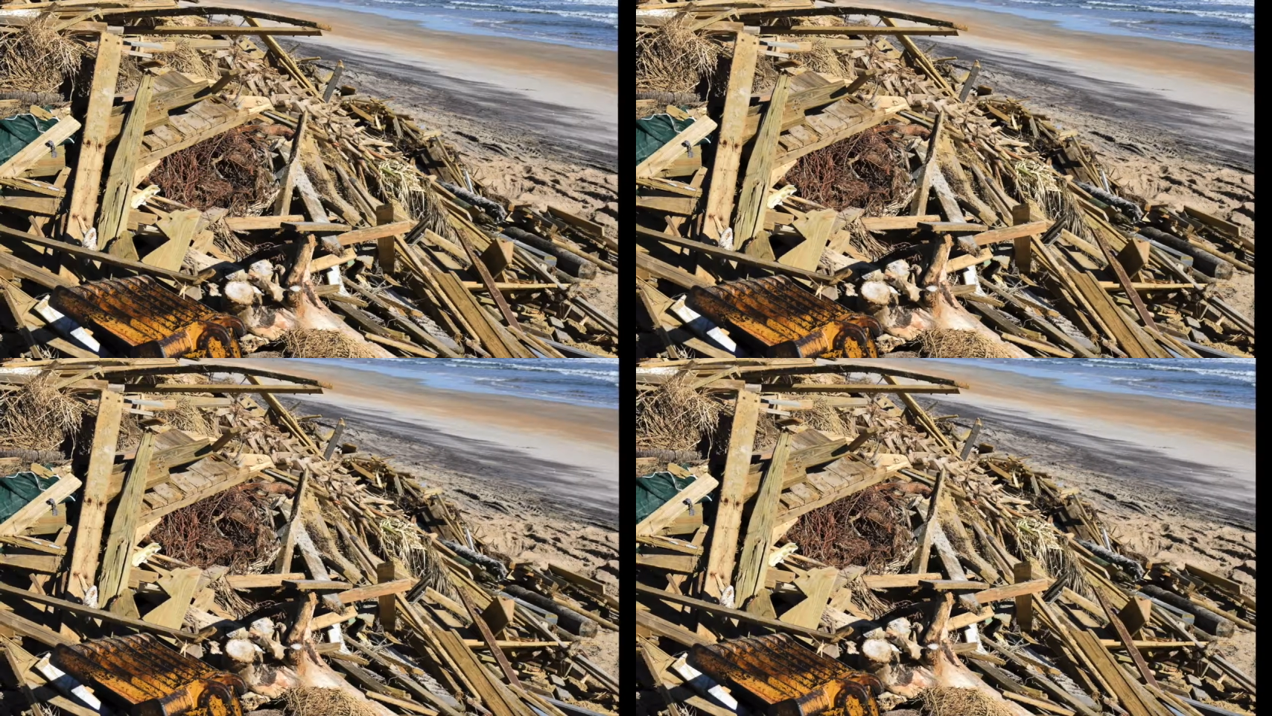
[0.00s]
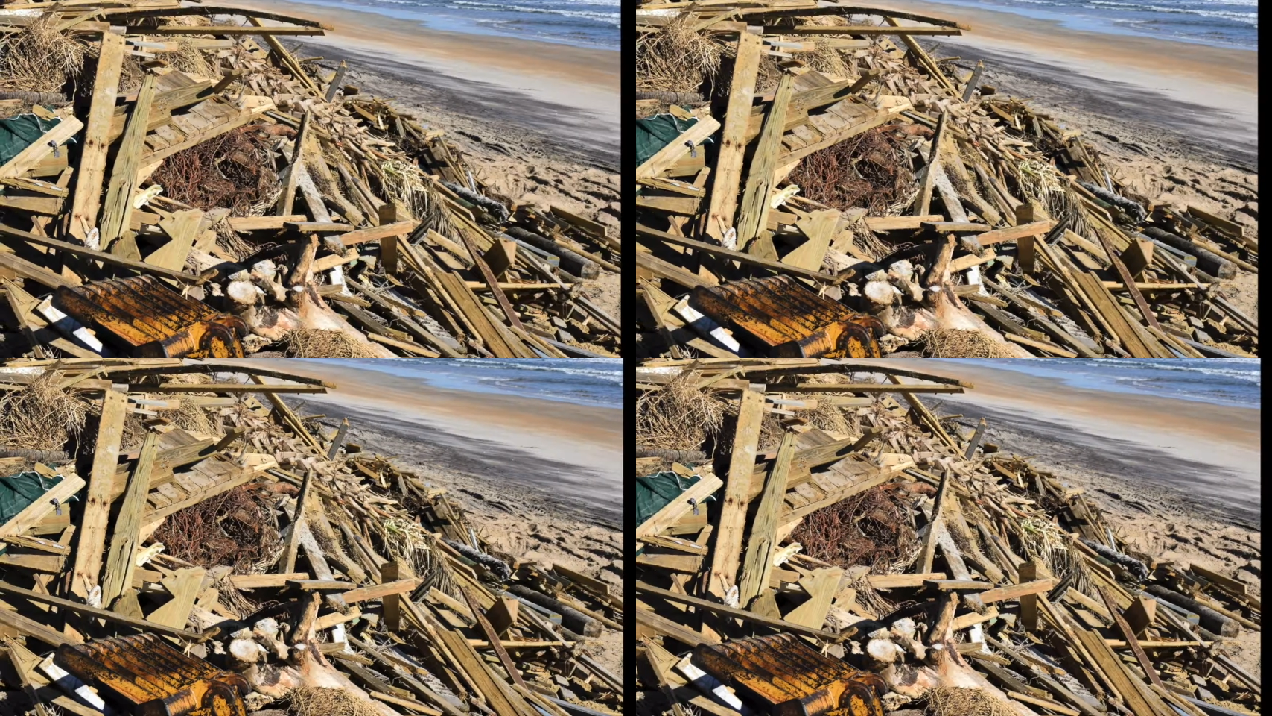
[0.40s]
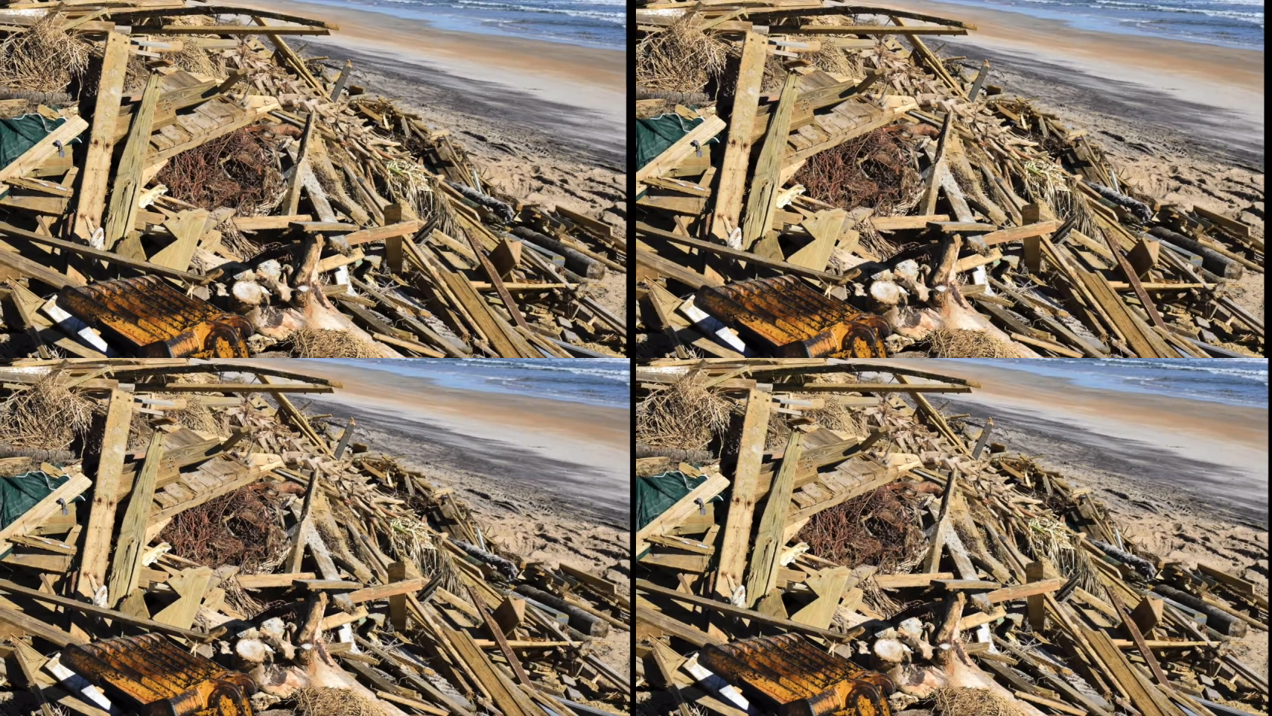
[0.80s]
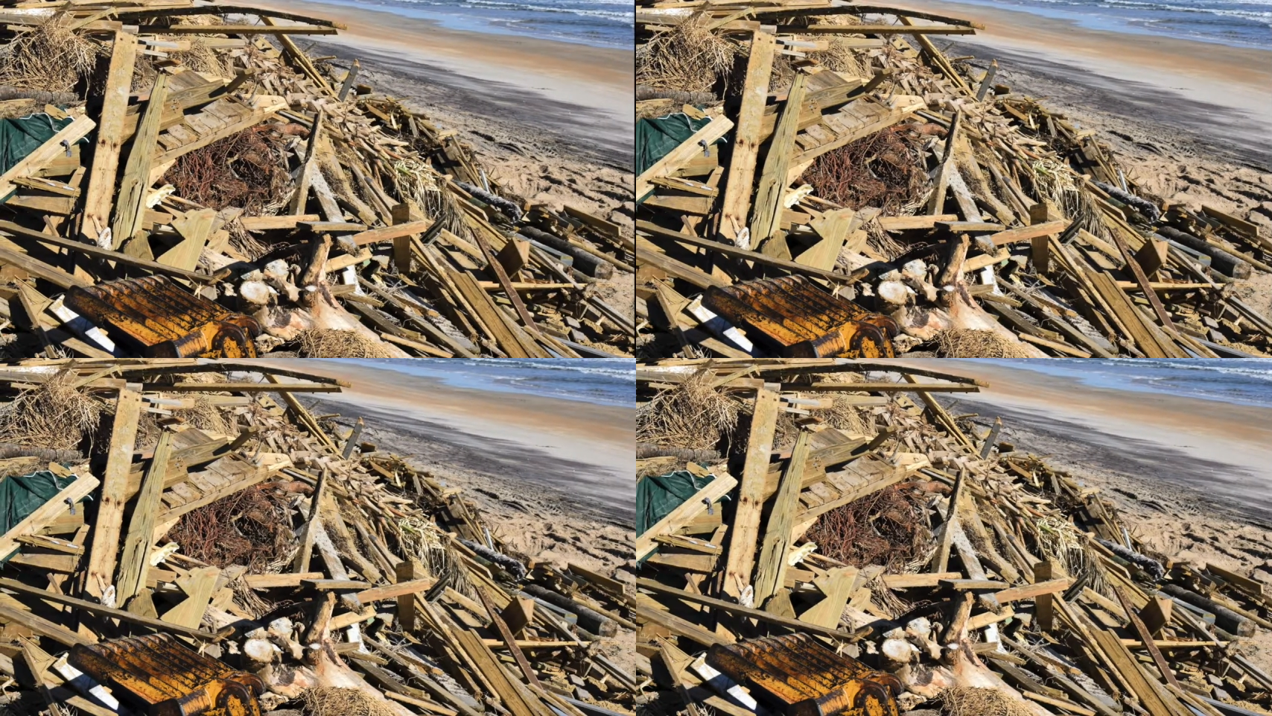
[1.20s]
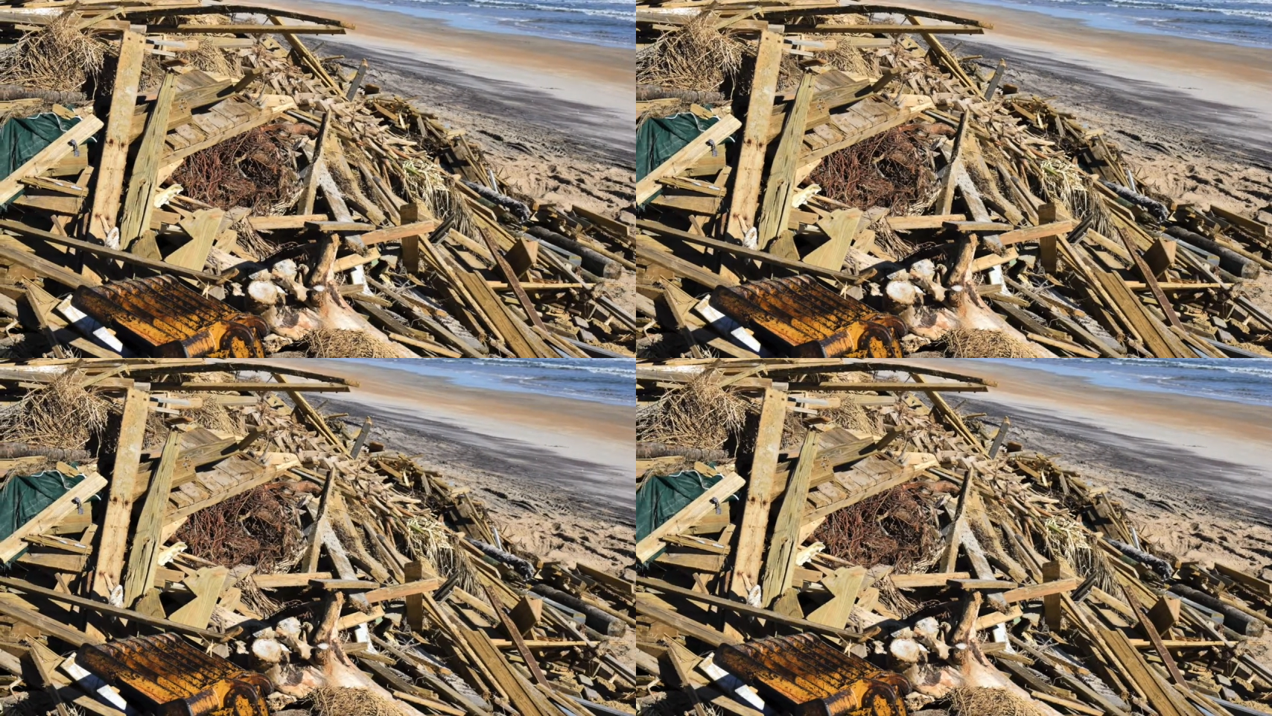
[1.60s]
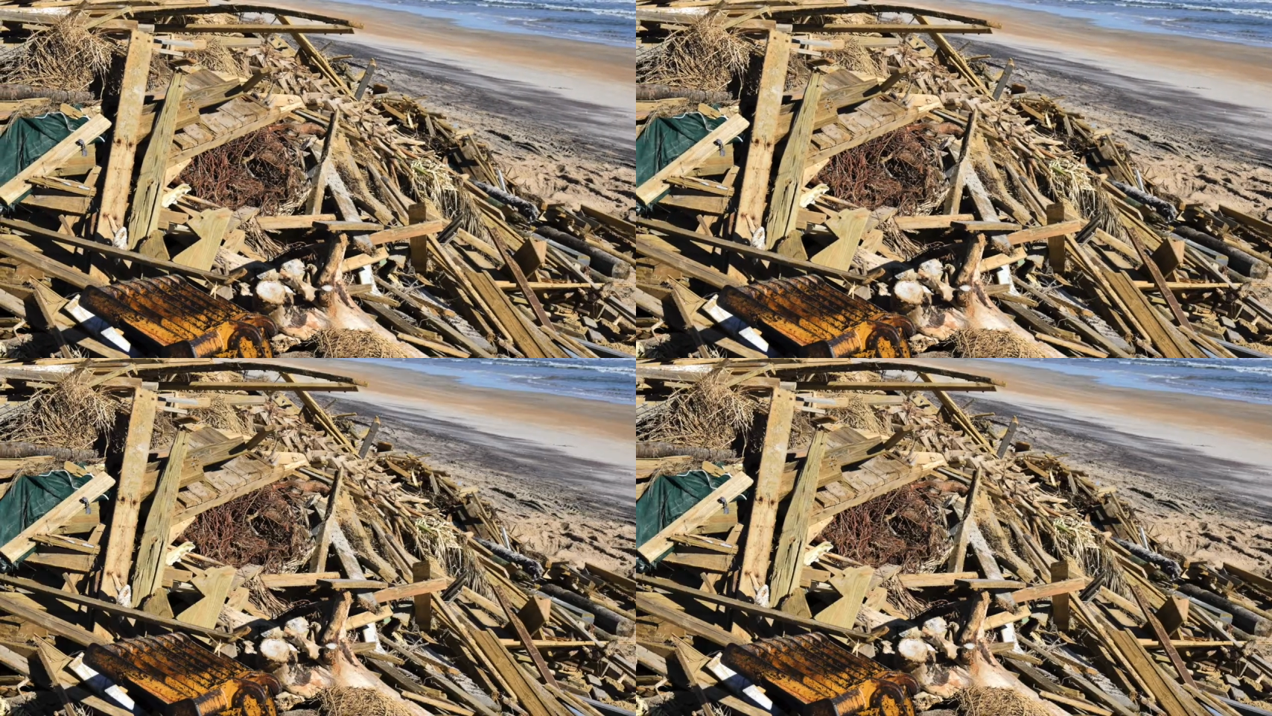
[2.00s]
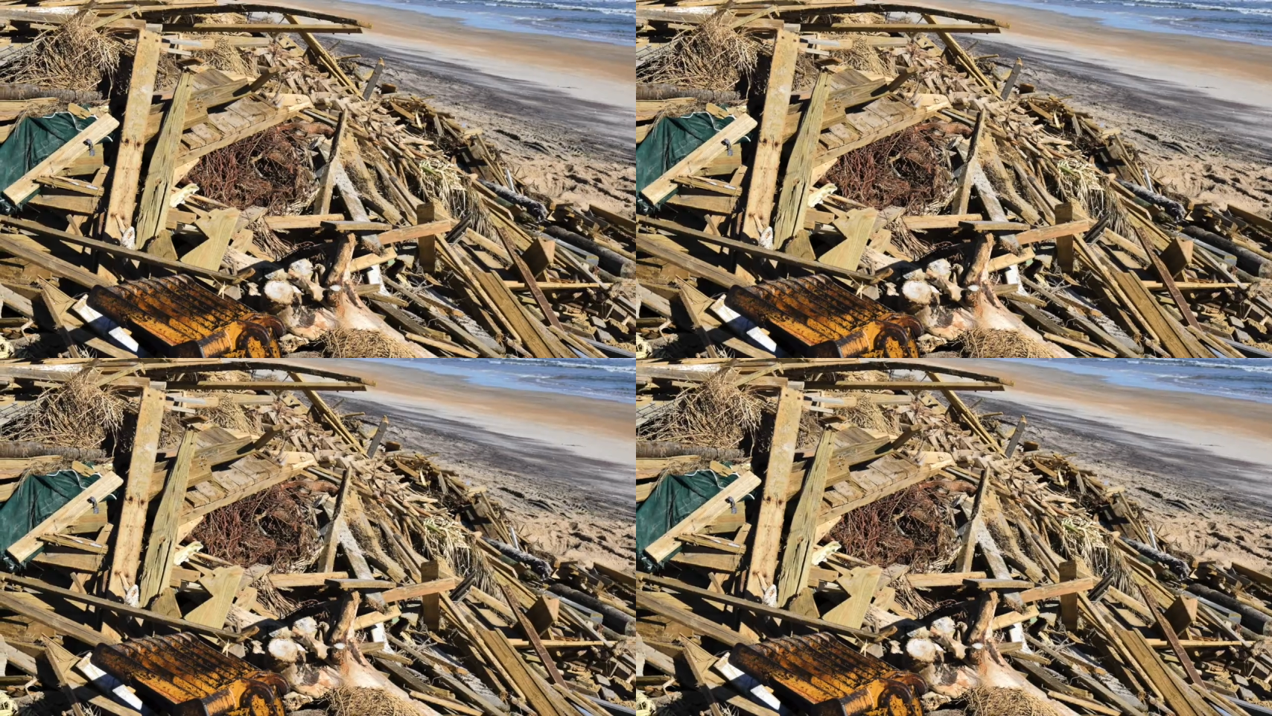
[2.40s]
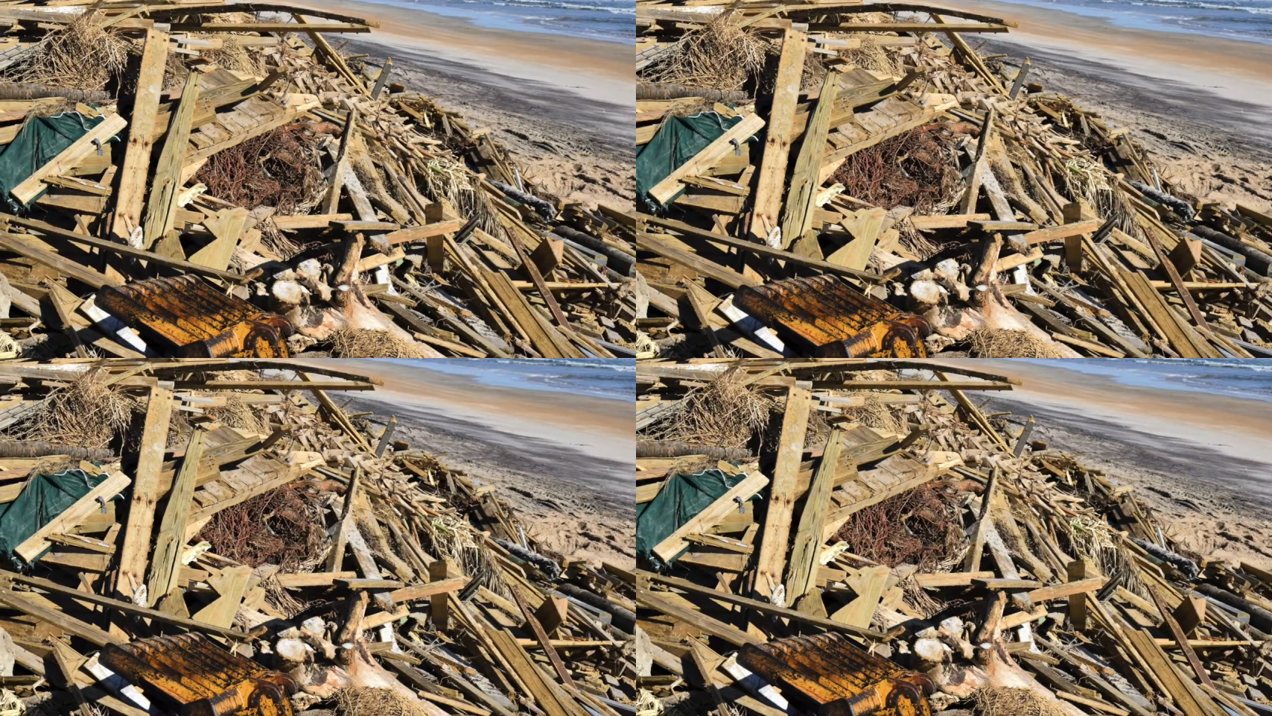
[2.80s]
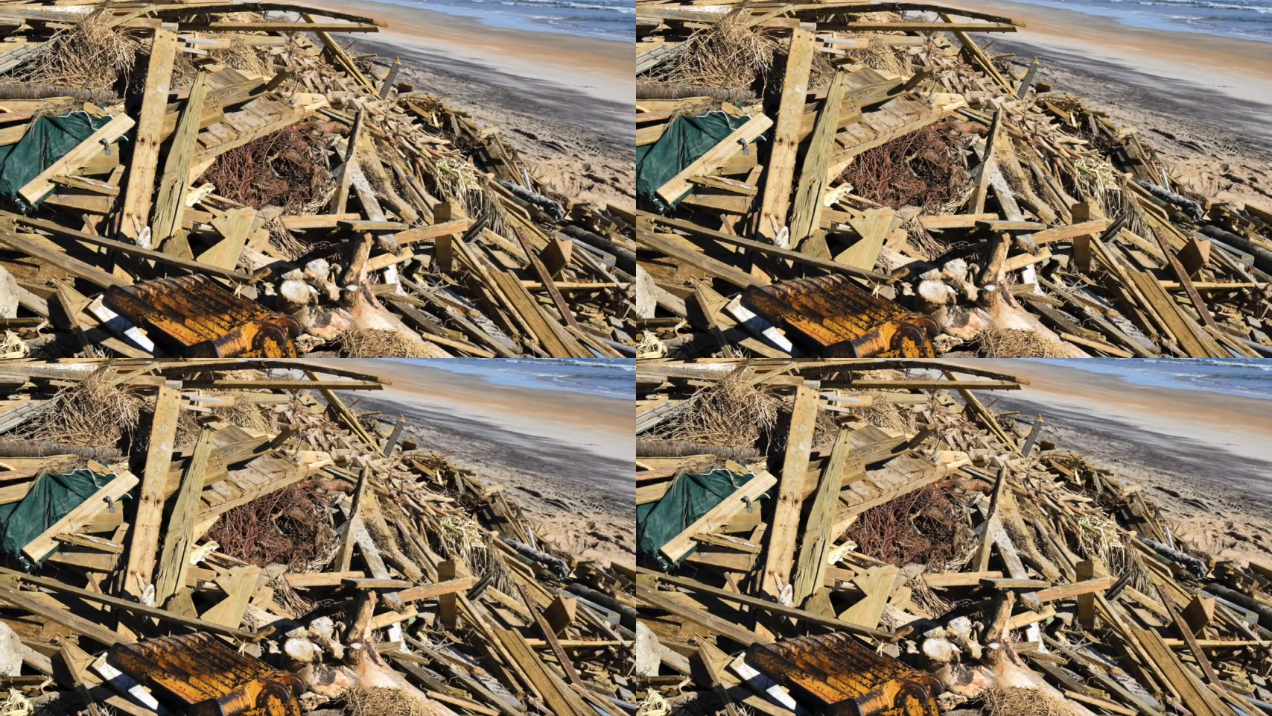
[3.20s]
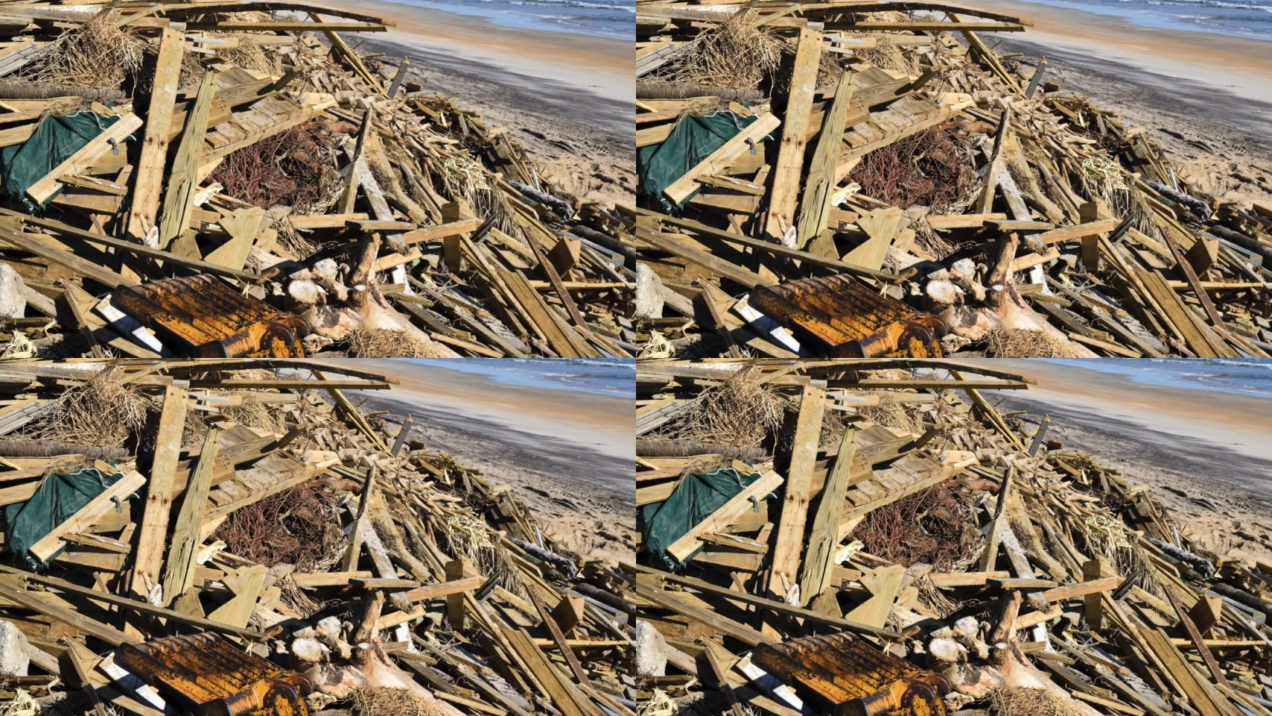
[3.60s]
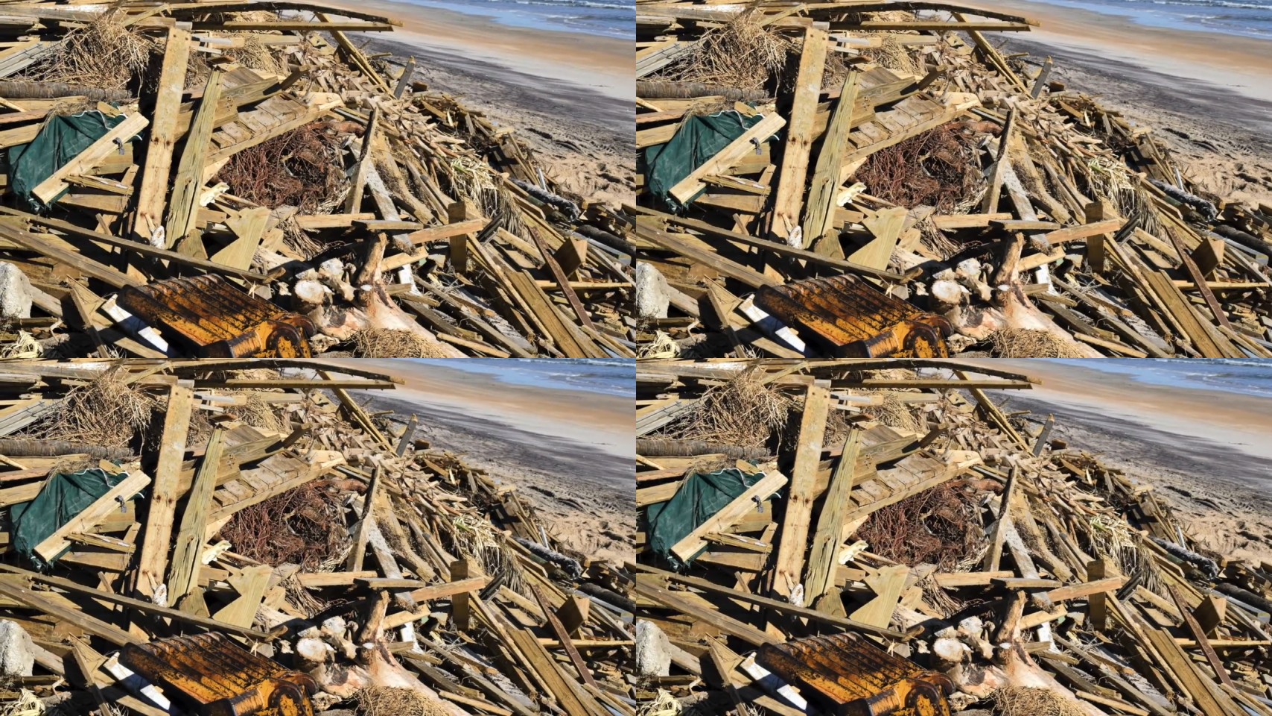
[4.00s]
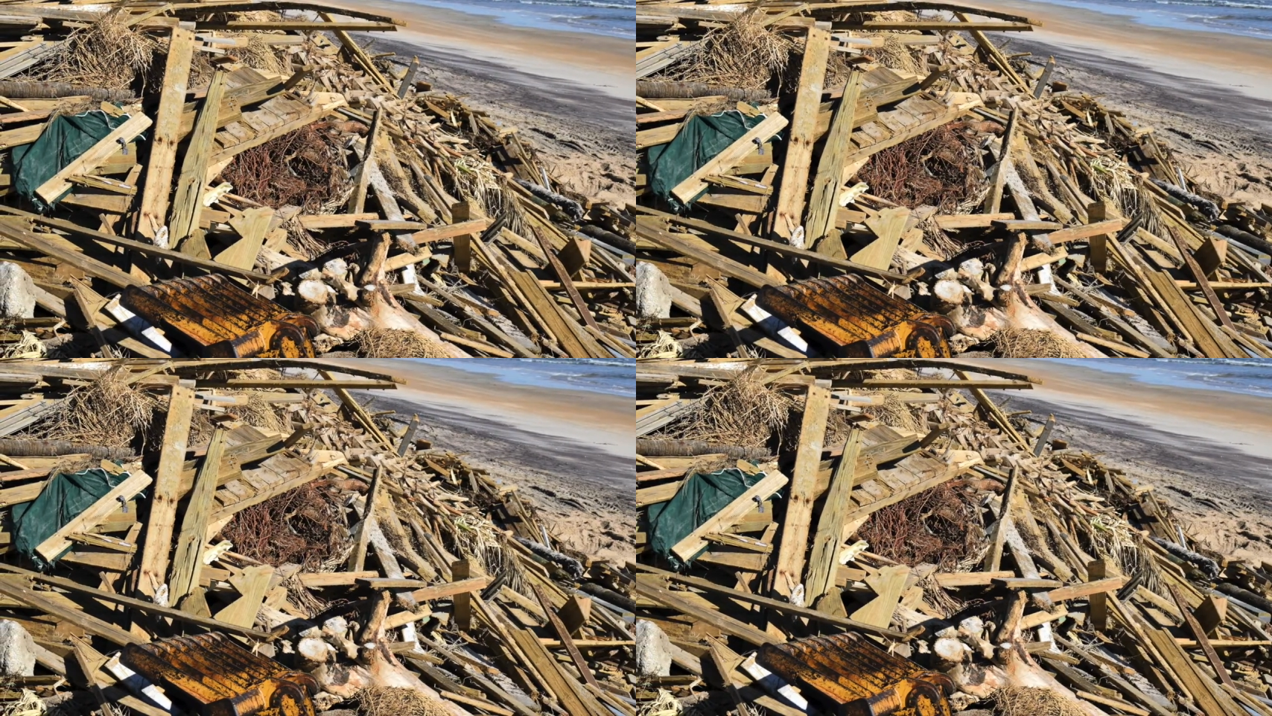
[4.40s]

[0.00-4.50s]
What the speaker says: (no speaker visible)